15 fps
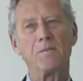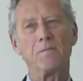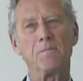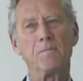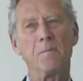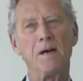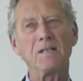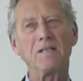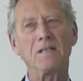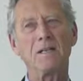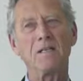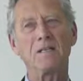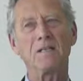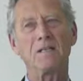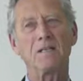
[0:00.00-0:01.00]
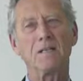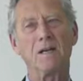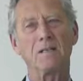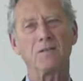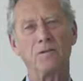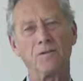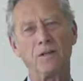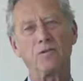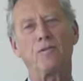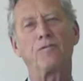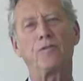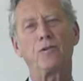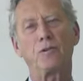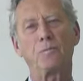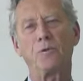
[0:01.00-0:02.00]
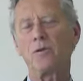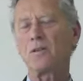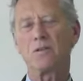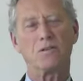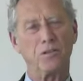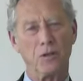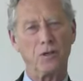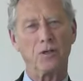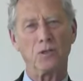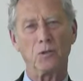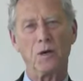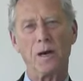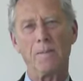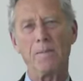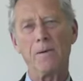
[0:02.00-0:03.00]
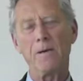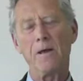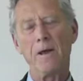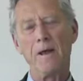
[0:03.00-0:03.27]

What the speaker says: My sense, and so that's the first point, it's not going to happen.